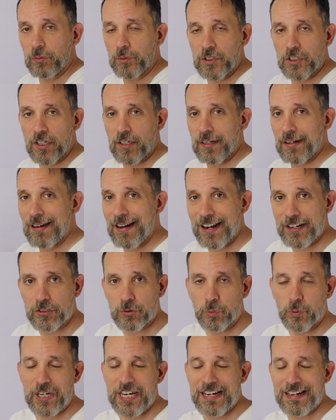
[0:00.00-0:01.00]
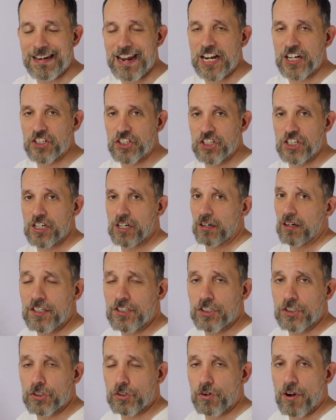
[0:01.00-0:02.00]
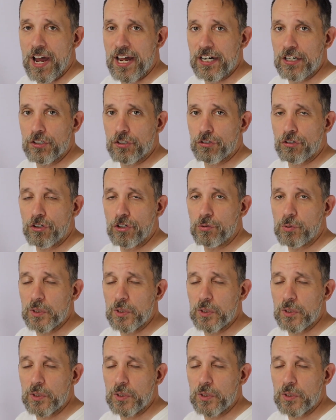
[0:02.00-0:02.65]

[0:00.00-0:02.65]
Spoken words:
We're talking next week, next year. This is tried and true.